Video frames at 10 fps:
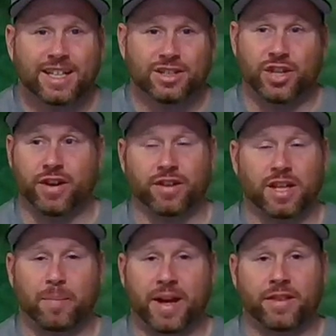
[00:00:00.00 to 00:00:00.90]

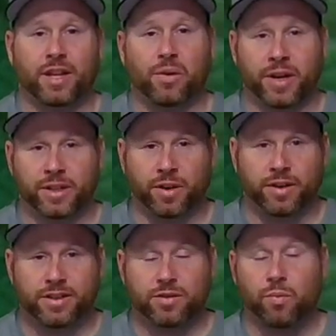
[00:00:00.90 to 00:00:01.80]
Generally betting the coin
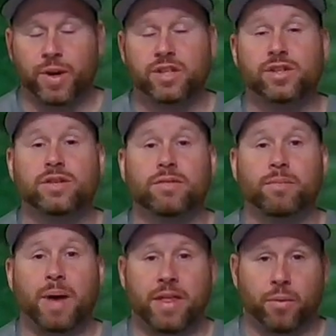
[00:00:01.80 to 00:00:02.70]
toss, which,
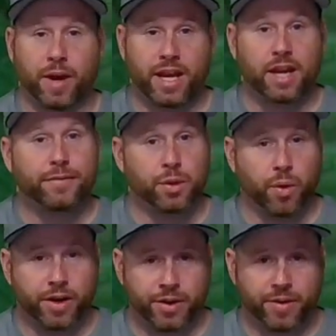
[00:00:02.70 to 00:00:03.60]
by the way, if you
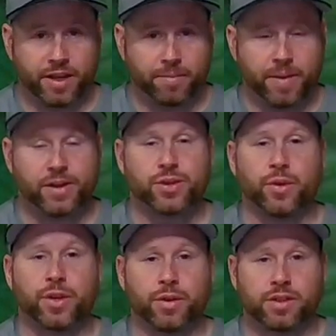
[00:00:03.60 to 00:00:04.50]
are doing, make
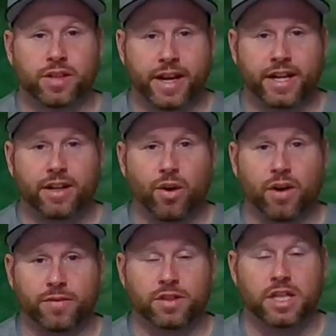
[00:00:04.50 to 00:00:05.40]
sure your site
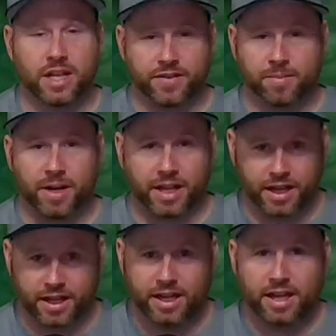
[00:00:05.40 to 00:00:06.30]
offers even
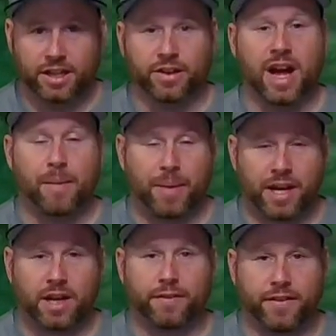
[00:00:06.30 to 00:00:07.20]
money. You're not
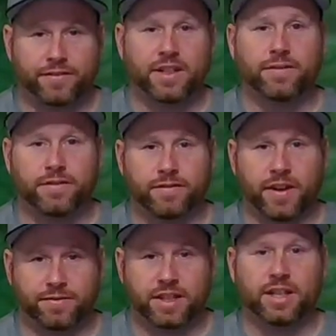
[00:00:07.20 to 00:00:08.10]
betting a
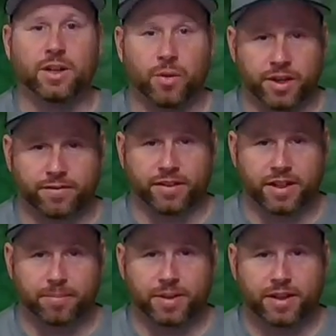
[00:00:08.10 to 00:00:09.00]
50-50 coin
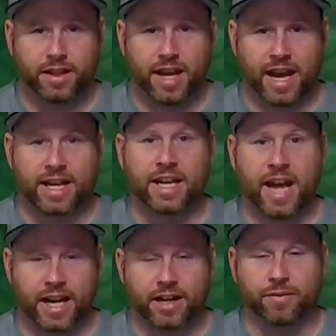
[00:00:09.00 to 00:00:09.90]
flip at
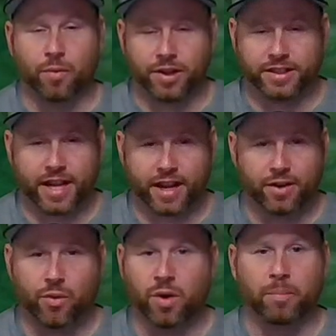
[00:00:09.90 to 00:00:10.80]
negative
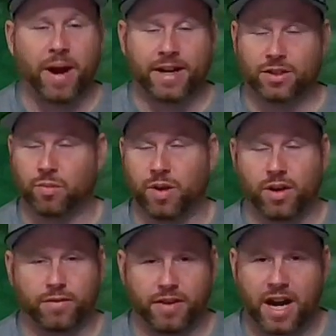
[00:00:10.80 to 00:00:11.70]
110 or minus
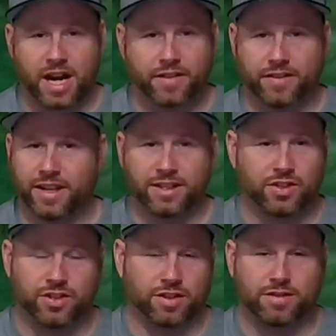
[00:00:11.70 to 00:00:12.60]
105.
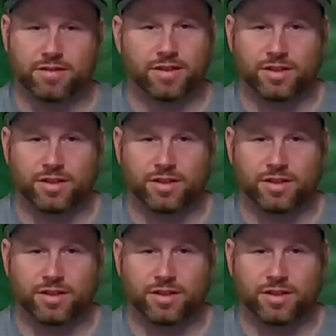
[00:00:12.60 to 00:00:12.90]
It's just,